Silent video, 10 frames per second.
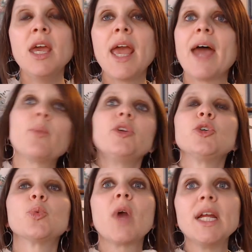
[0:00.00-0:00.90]
And when
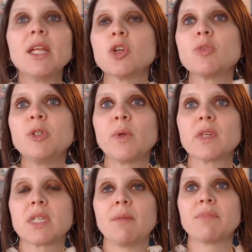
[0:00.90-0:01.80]
you're writing, you should be doing the
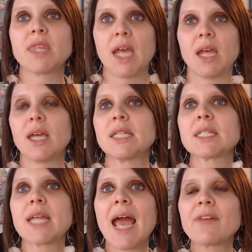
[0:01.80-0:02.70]
same thing. It
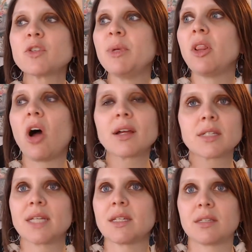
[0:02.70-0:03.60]
doesn't have to be long
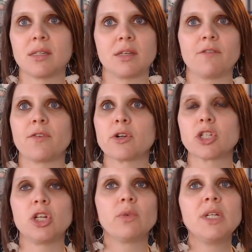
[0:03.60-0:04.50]
sentences at
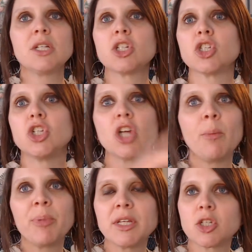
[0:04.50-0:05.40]
first. You don't need to just
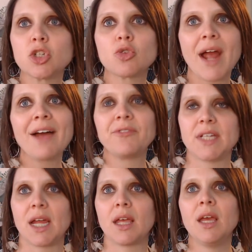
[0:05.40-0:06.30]
jump into
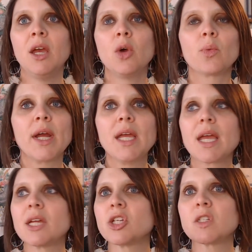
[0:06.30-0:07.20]
drafting, right?
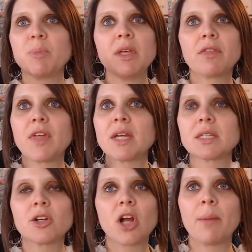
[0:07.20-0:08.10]
It can just be things
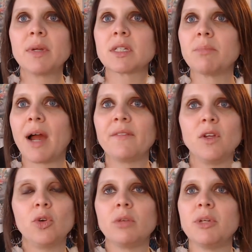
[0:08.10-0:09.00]
that are coming to mind that
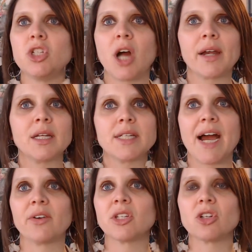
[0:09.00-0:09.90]
you can be jotting
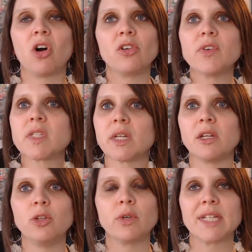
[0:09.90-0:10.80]
down until all of a
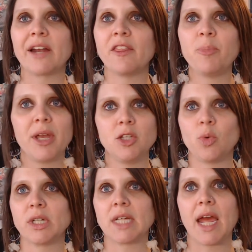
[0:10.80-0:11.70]
sudden you look down on the page
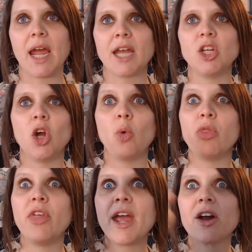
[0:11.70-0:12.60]
one day and you go,
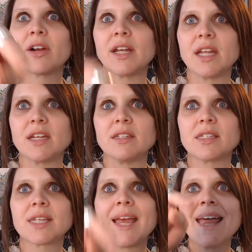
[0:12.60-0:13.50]
there it
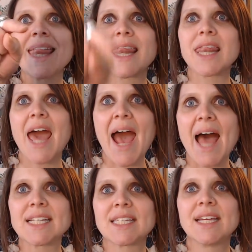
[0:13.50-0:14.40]
is,
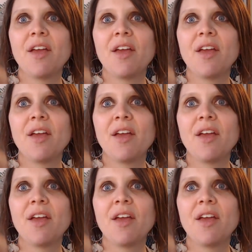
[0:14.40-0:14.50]
that